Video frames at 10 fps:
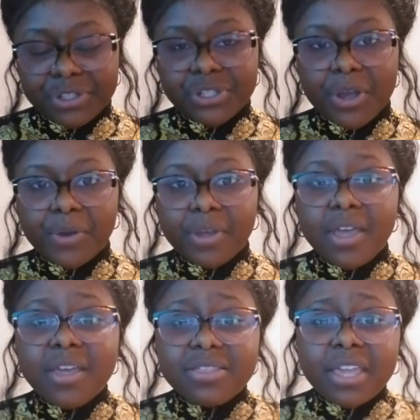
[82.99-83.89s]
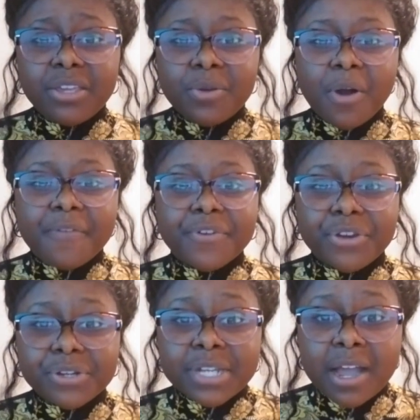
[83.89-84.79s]
And so thank you all for
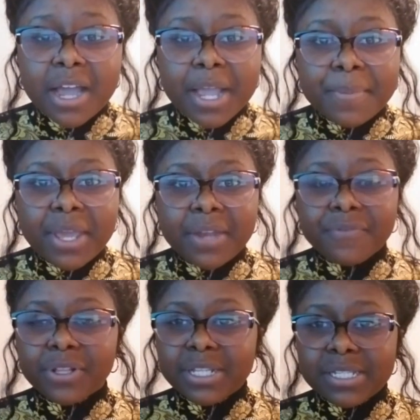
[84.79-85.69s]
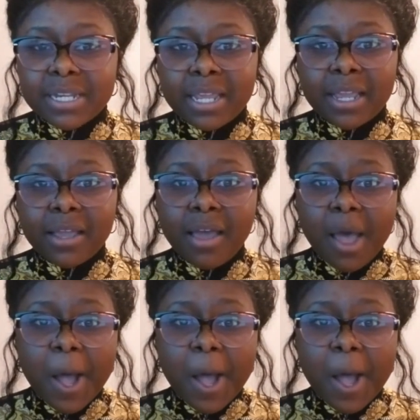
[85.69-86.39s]
your time and for listening.